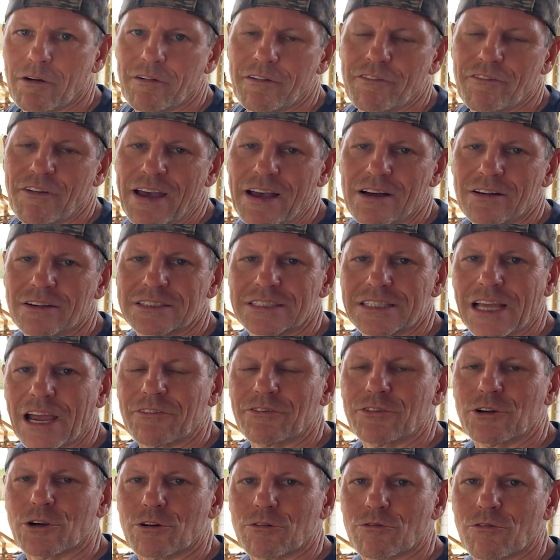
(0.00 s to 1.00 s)
we found is
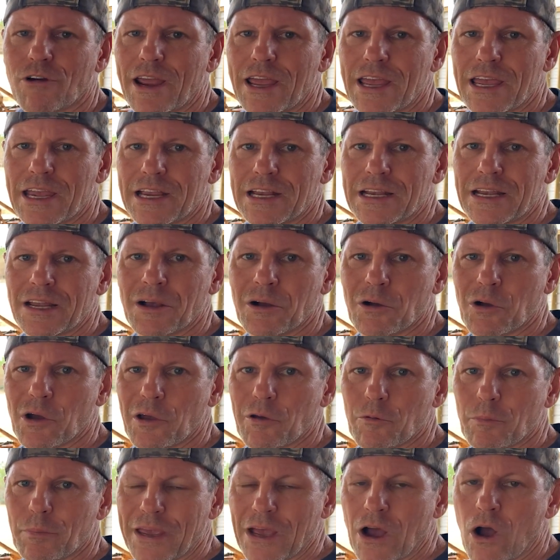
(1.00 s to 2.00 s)
after a rain, it
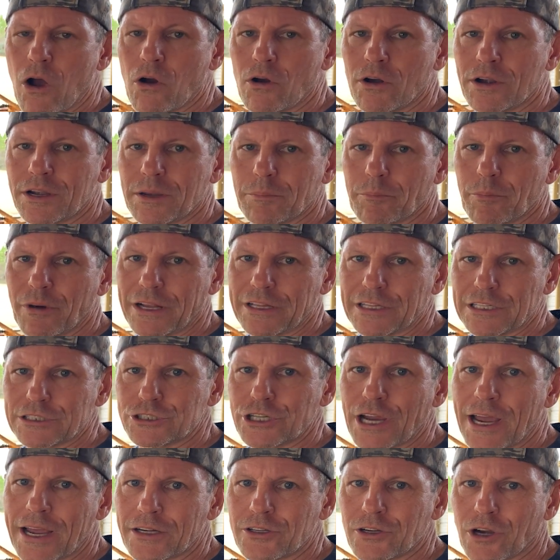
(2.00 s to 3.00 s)
would be hard to bring the
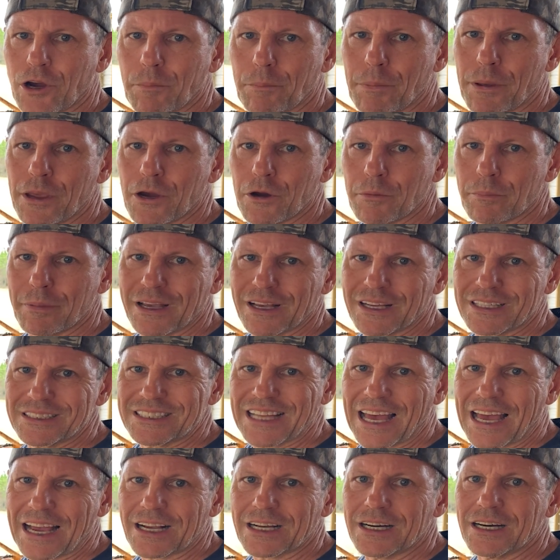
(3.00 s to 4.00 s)
tractor up here because
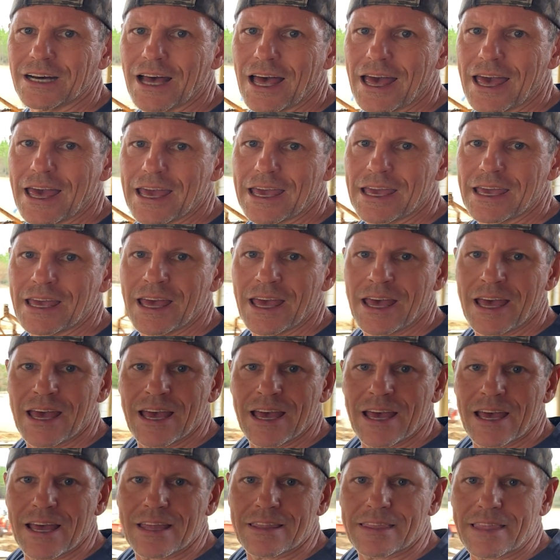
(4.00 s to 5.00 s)
that clay
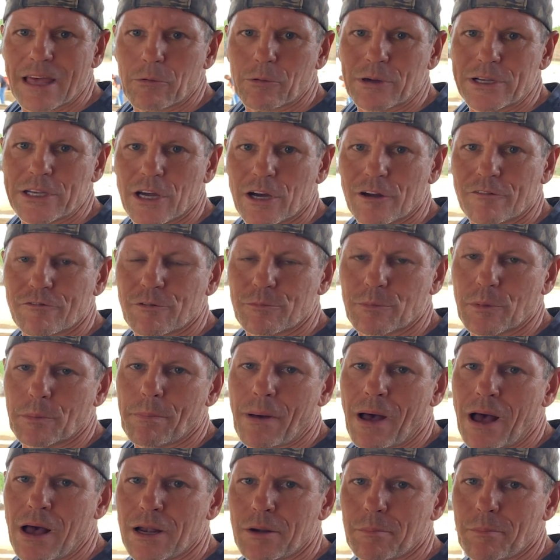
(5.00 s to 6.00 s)
that we dug from the
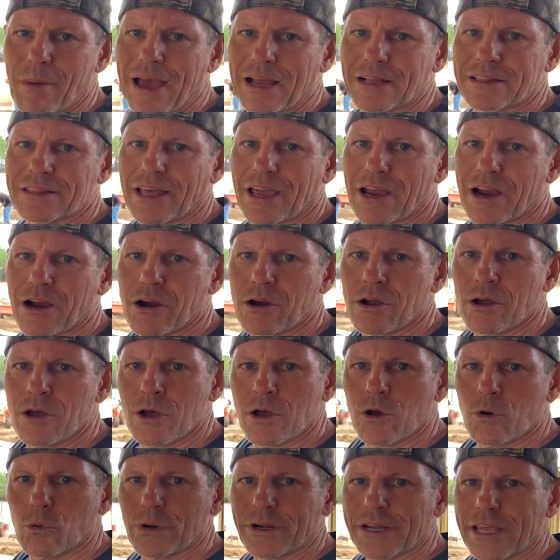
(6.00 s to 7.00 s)
pond back there
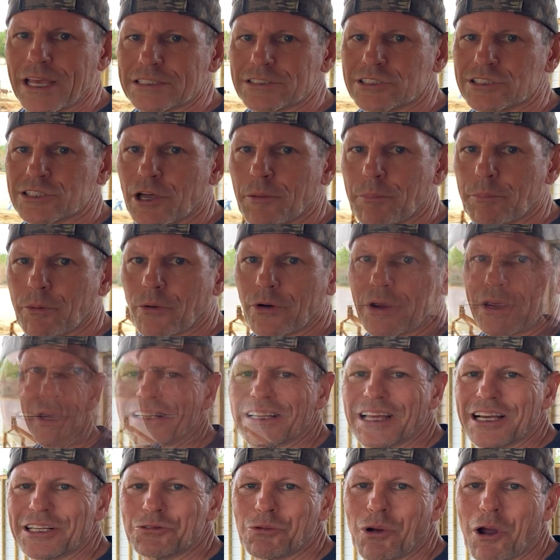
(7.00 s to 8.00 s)
would get slippery.
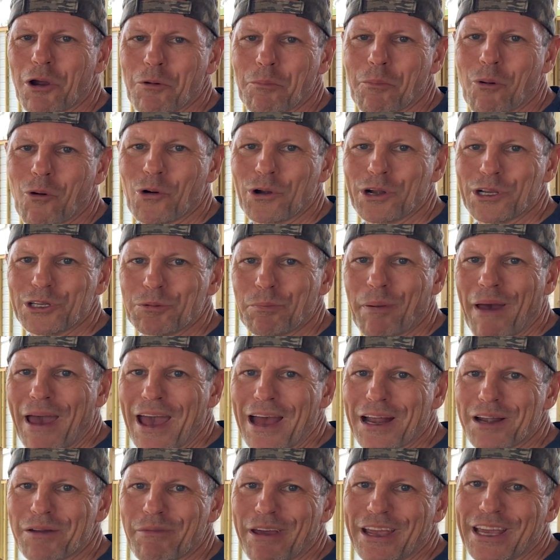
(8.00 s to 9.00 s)
That's why we're pouring this
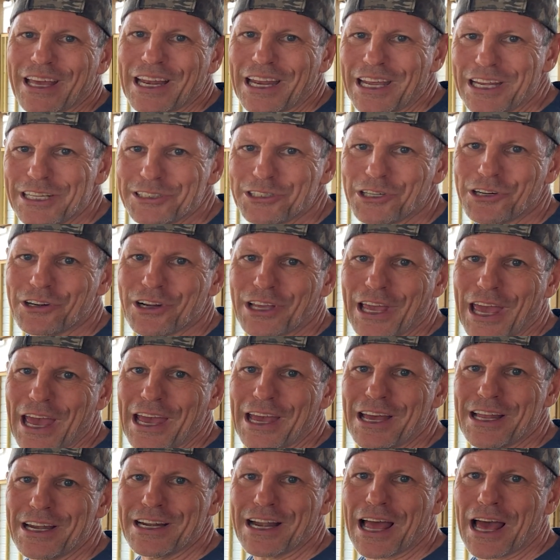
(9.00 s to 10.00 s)
pad, to make it easier to get
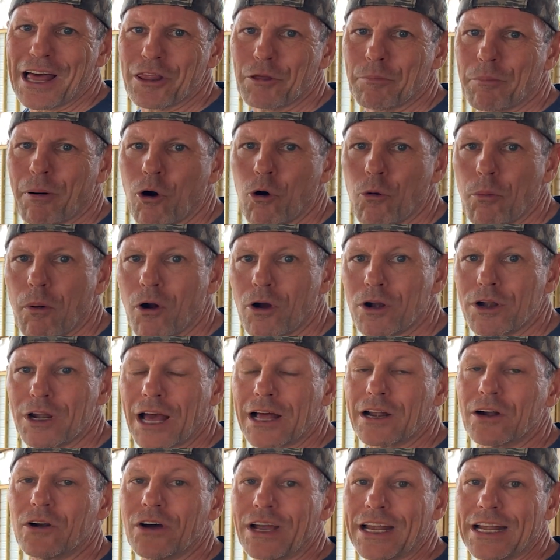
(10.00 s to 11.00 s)
in and out of the pole barn,
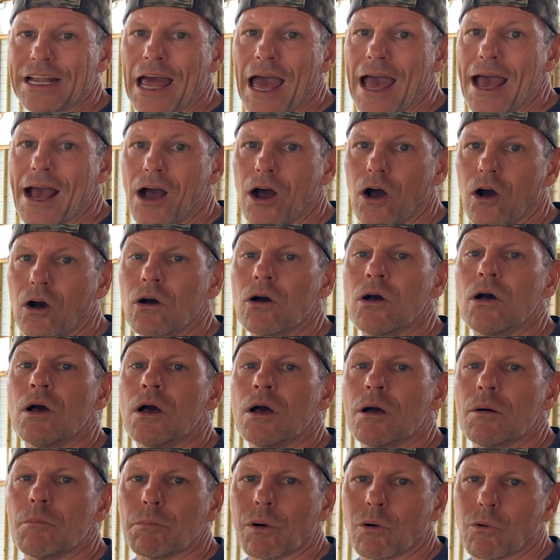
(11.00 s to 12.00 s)
not only now,
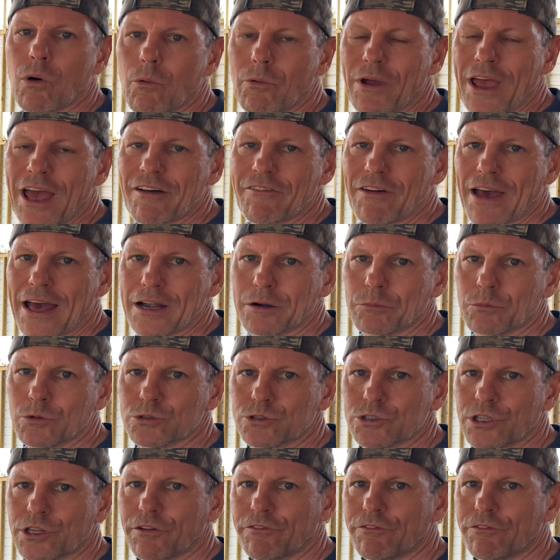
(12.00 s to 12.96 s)
but when we have animals in the